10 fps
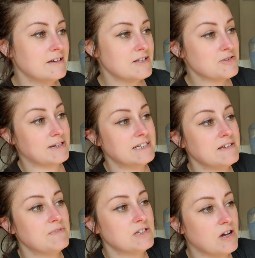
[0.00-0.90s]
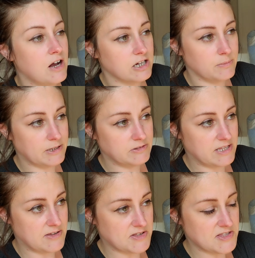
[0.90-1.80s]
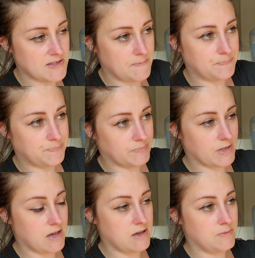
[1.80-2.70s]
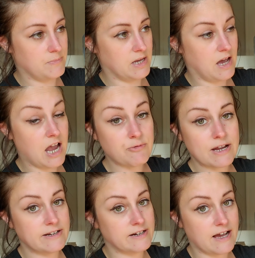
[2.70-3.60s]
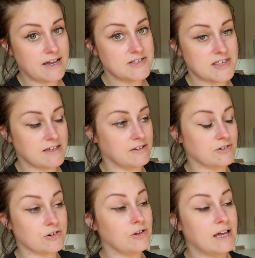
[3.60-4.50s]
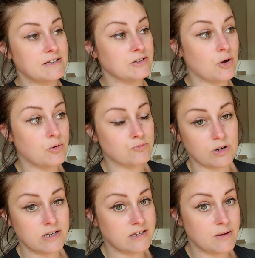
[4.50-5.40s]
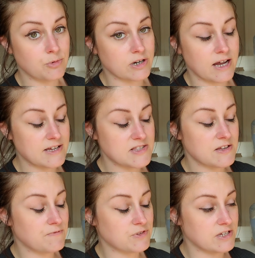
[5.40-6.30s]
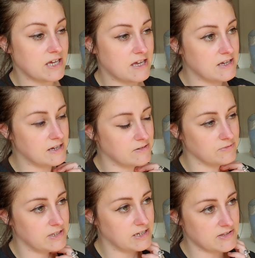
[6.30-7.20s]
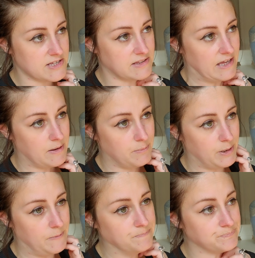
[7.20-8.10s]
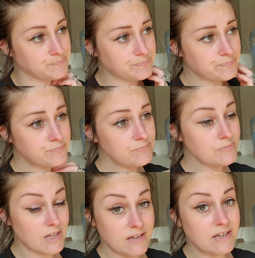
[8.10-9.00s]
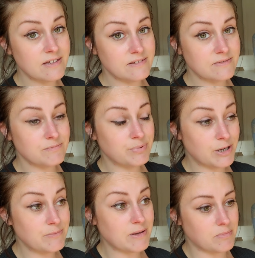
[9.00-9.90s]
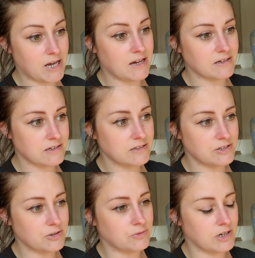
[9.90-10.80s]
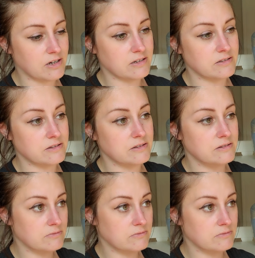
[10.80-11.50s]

So I didn't even talk about this. Um, I ran out of icing, and Earl had to go and run and get more icing for the cake. I don't think I said that, but it put me back, you know, on